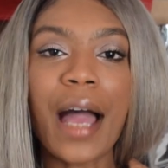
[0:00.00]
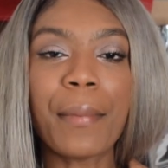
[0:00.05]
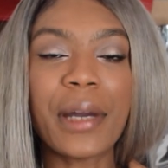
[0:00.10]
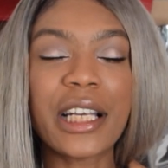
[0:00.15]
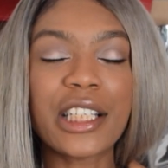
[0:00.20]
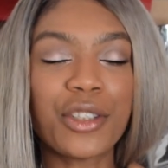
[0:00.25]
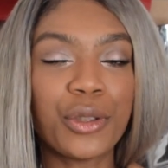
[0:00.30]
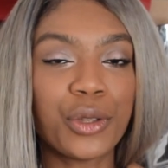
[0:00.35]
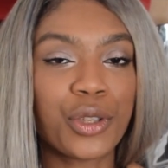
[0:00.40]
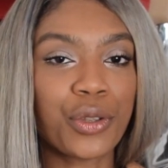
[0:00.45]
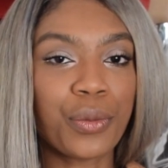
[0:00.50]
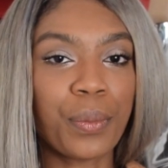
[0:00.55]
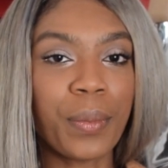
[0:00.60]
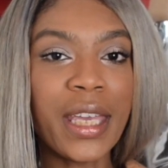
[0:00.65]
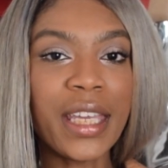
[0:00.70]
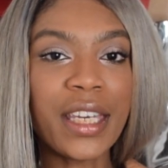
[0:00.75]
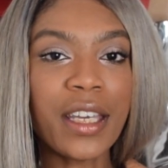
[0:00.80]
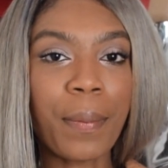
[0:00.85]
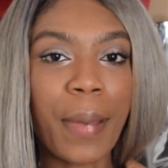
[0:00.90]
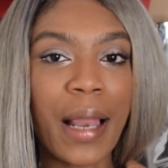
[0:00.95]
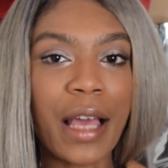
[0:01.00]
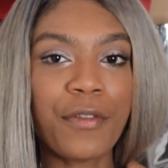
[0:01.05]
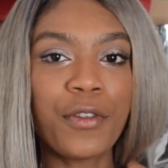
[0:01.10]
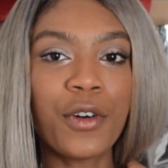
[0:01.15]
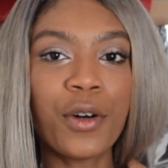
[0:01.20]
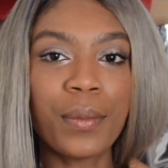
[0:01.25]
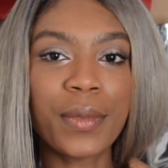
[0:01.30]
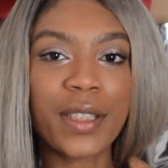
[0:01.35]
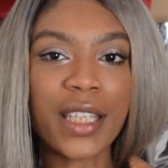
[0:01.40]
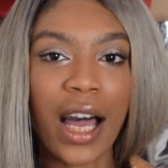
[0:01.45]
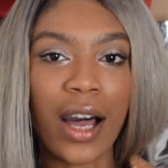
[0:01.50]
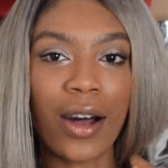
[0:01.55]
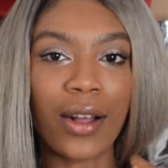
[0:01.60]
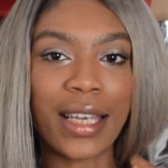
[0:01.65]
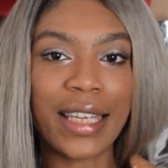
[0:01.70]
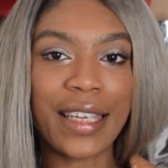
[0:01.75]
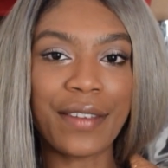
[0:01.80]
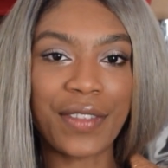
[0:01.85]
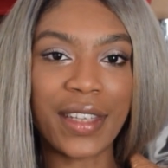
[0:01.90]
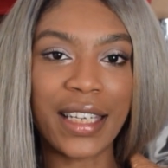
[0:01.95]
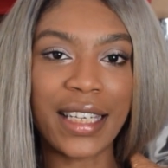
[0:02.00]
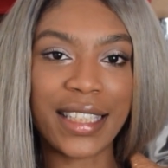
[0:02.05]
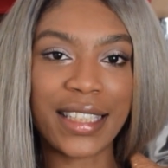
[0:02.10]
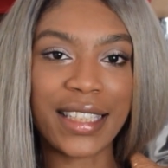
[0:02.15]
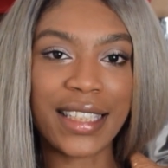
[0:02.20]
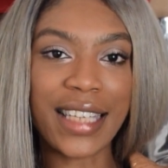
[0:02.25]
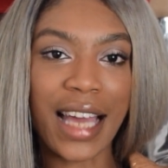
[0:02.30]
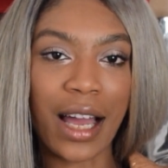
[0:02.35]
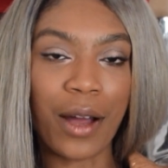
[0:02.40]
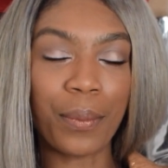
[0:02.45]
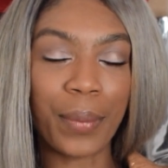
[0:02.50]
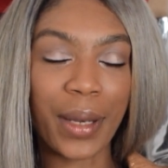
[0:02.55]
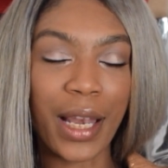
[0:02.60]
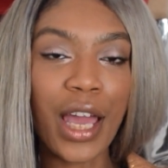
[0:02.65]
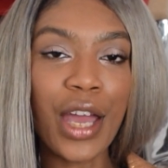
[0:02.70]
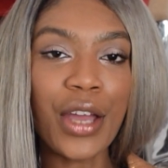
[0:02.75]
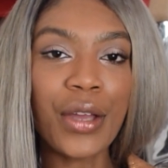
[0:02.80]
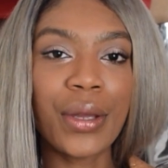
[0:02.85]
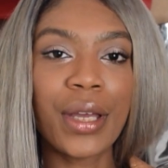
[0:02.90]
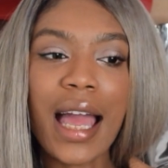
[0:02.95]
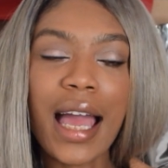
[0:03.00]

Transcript: and my social media platforms. I'll leave the list down below.